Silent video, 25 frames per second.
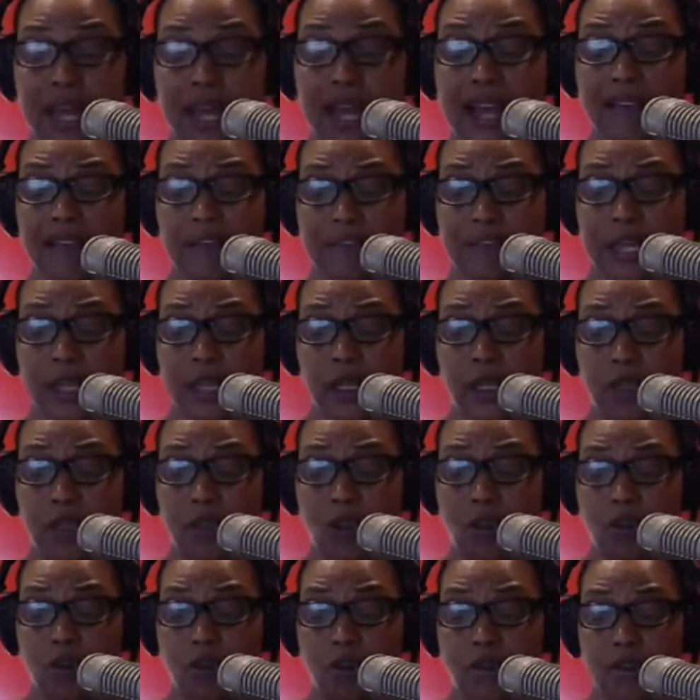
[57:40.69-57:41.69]
I've
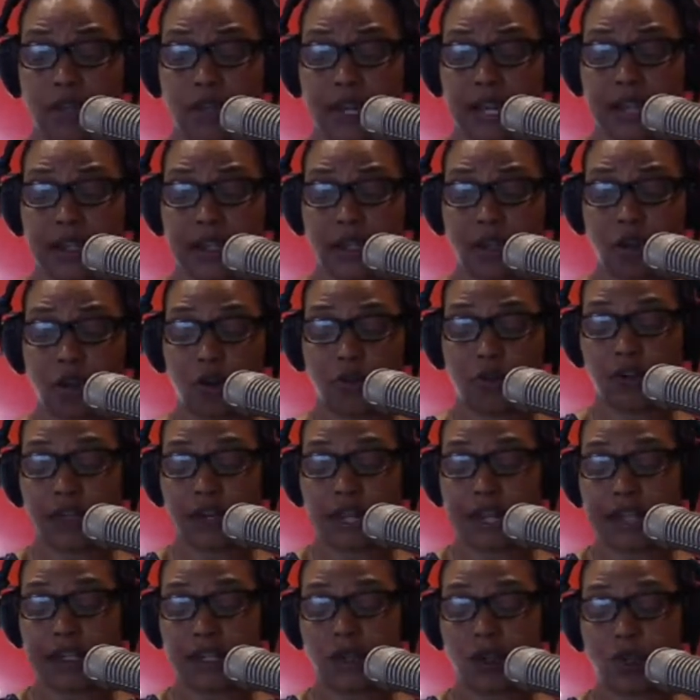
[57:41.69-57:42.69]
failed over and
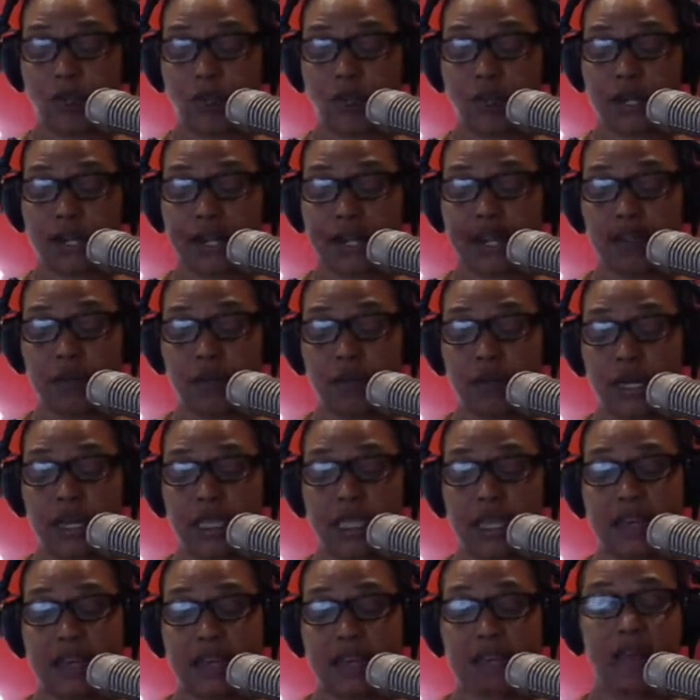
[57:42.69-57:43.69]
over and over again in
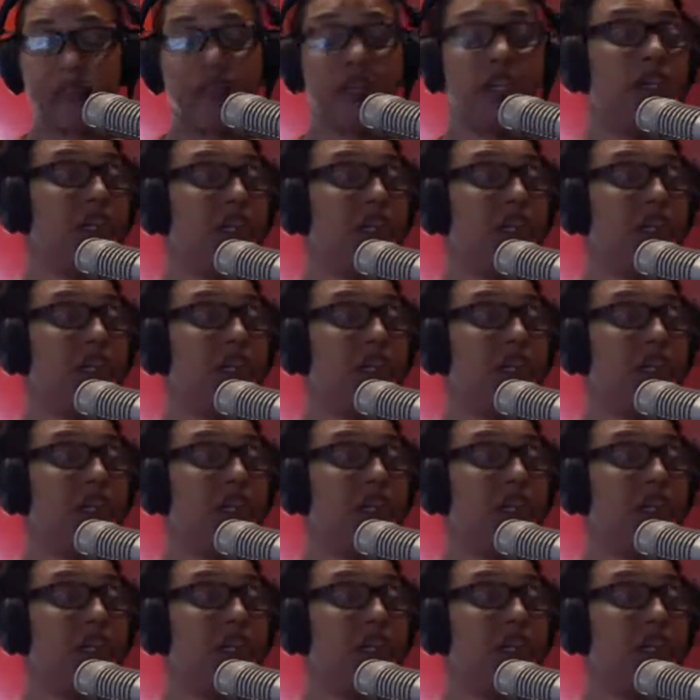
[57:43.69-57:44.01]
my life,